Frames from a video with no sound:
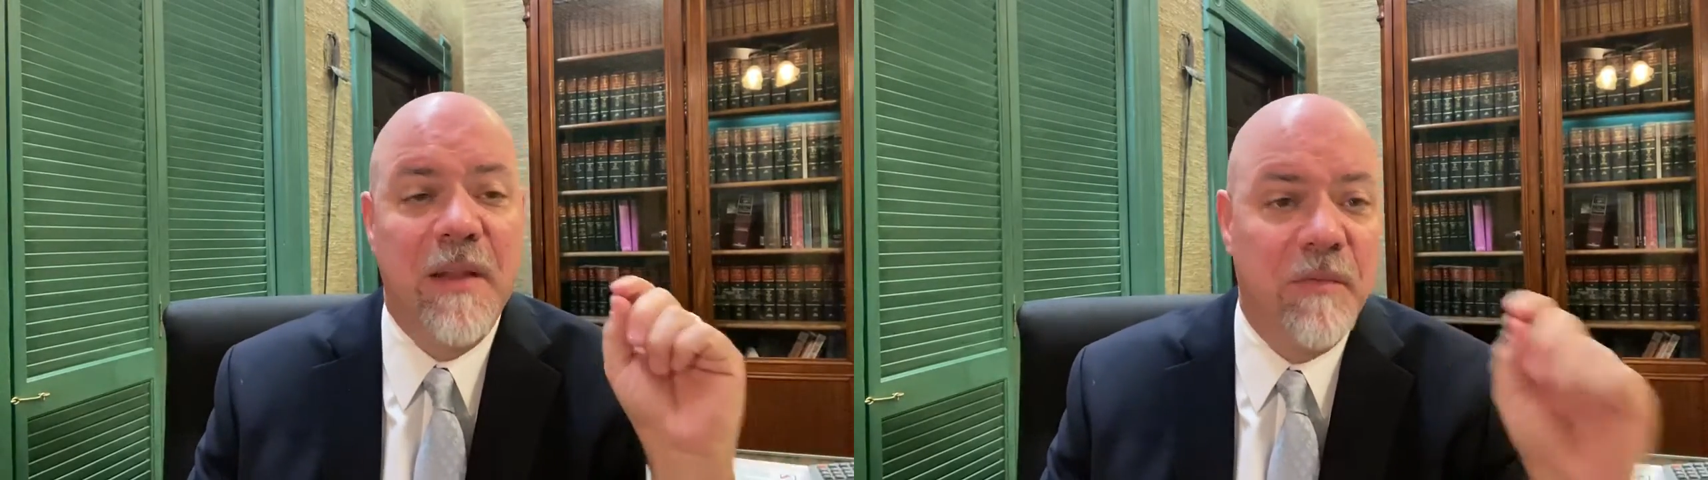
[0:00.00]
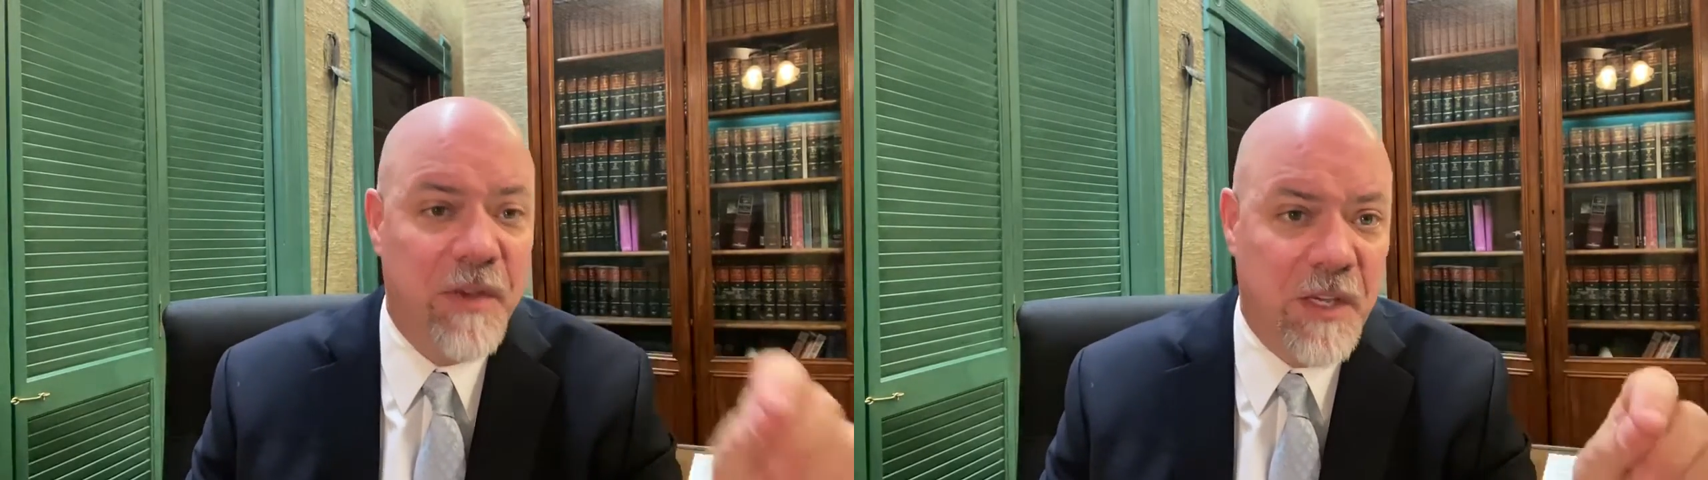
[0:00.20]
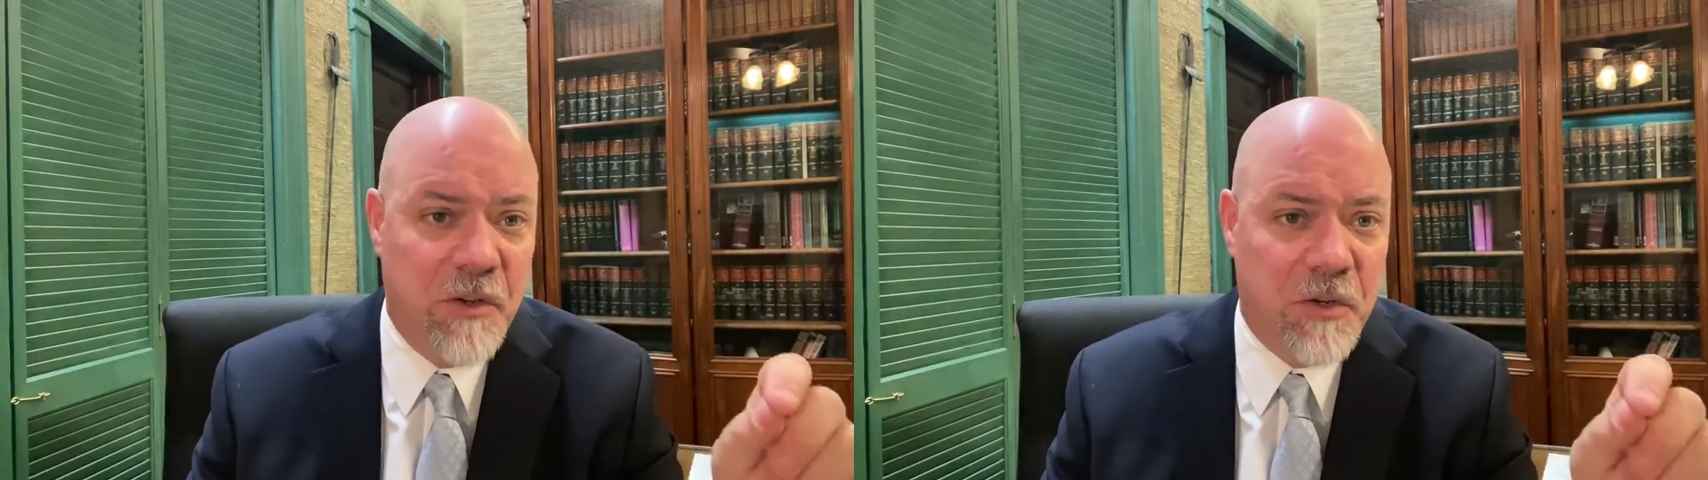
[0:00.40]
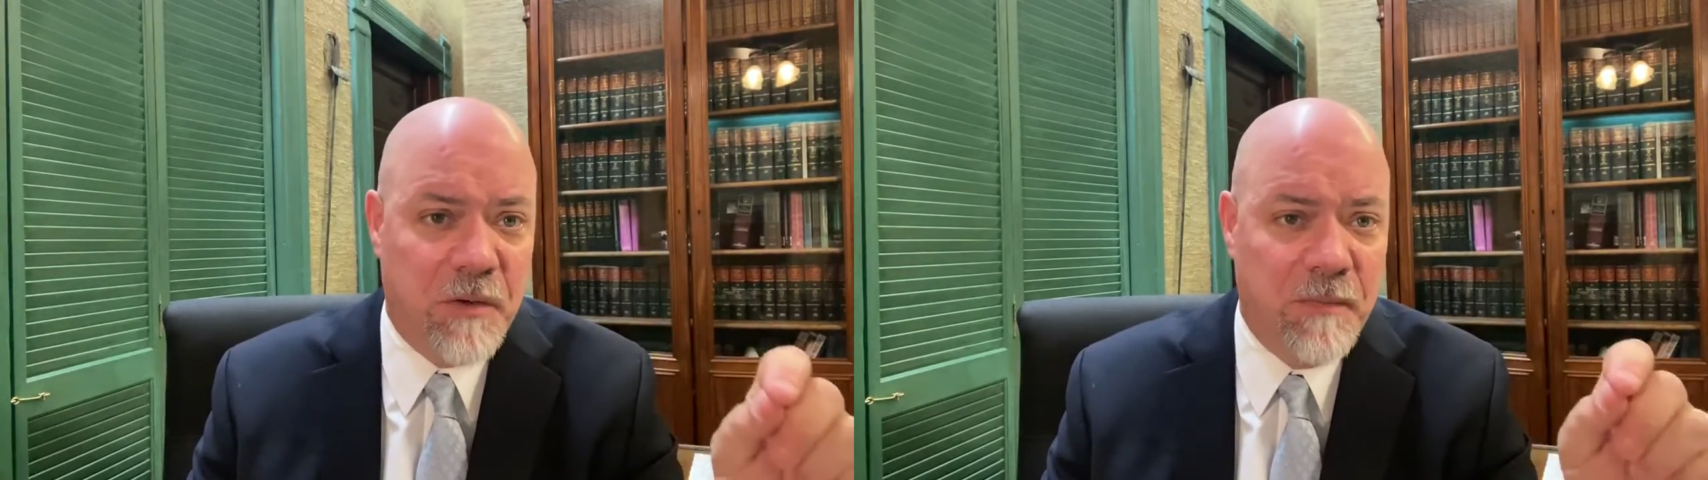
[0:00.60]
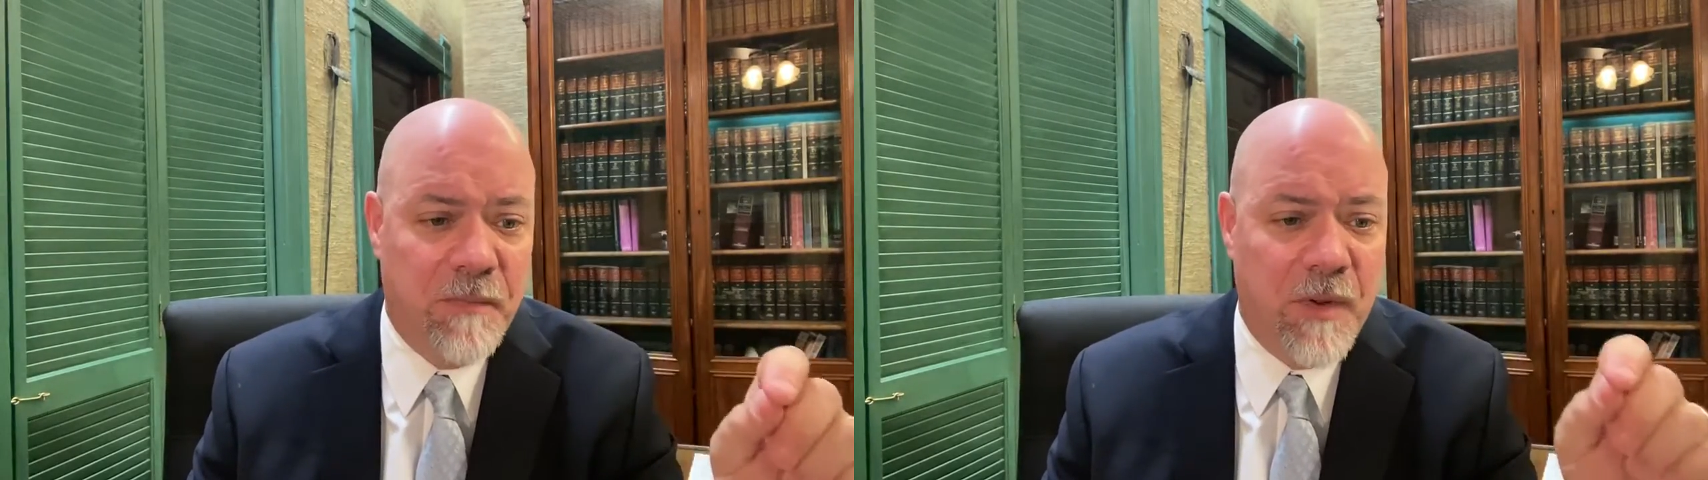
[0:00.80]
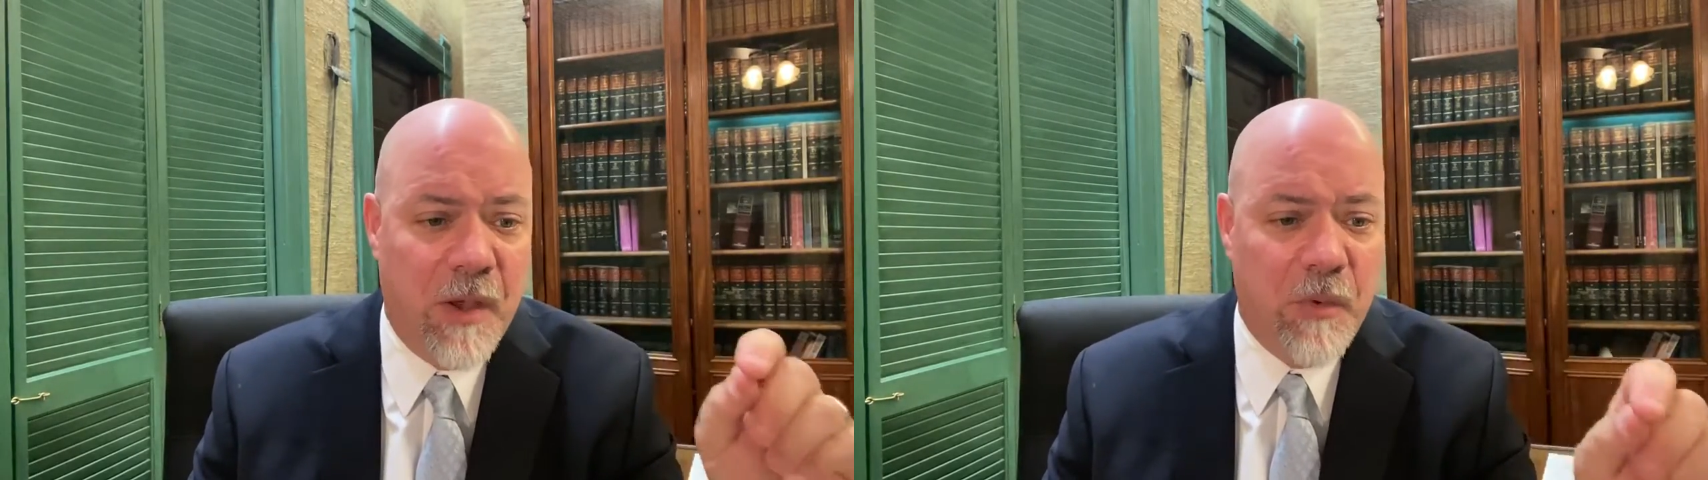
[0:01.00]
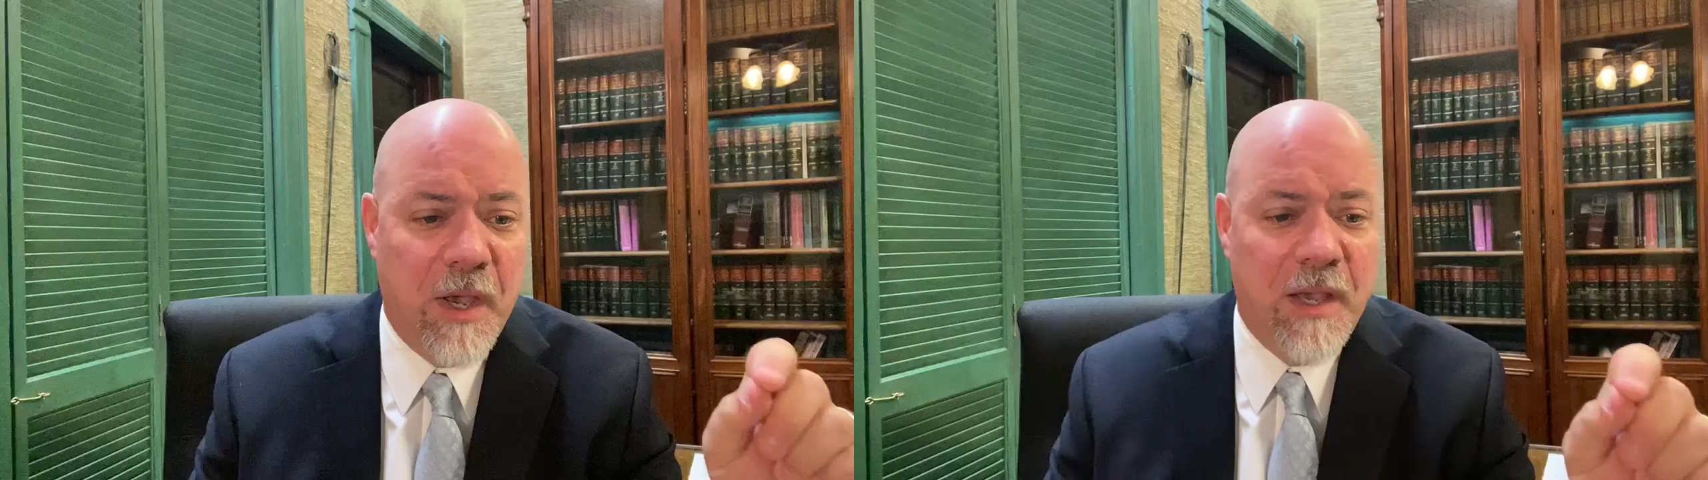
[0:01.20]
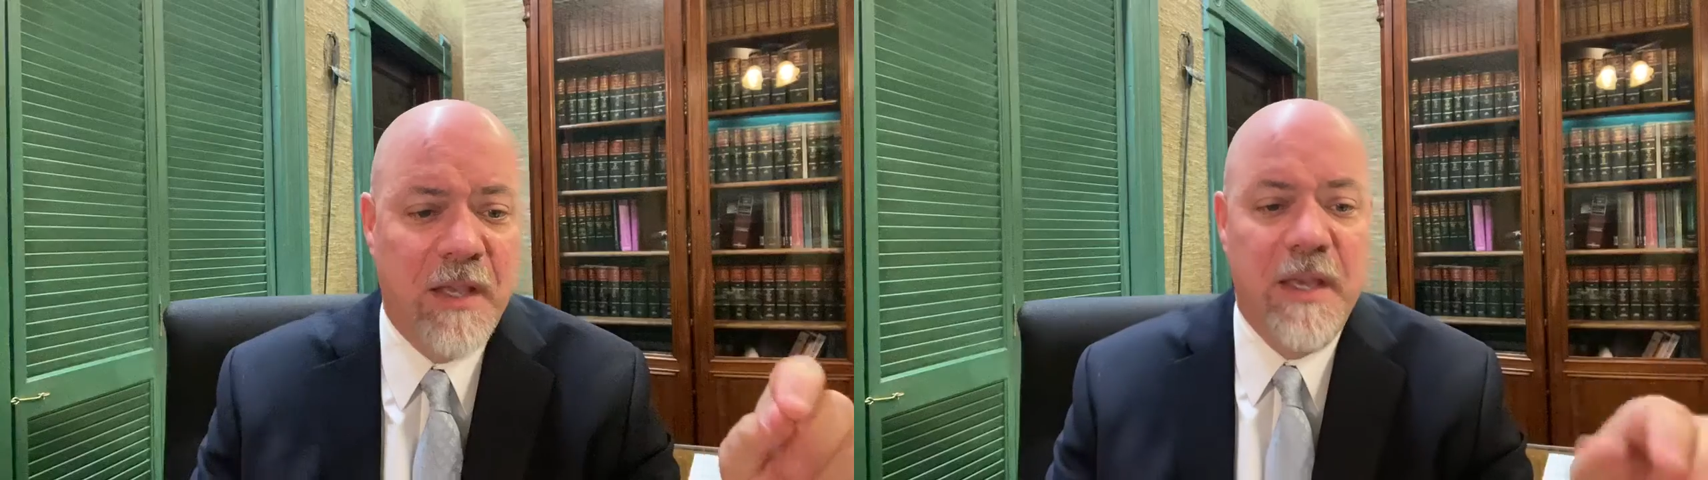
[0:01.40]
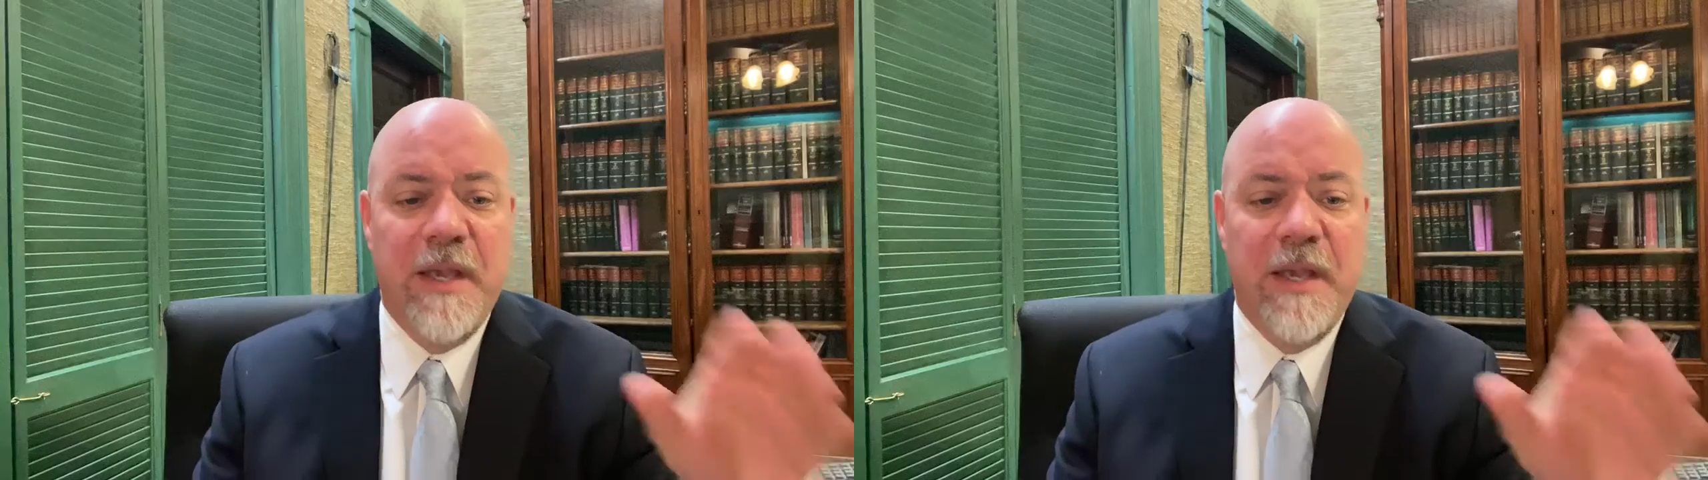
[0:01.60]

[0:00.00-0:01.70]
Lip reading: and vision, okay?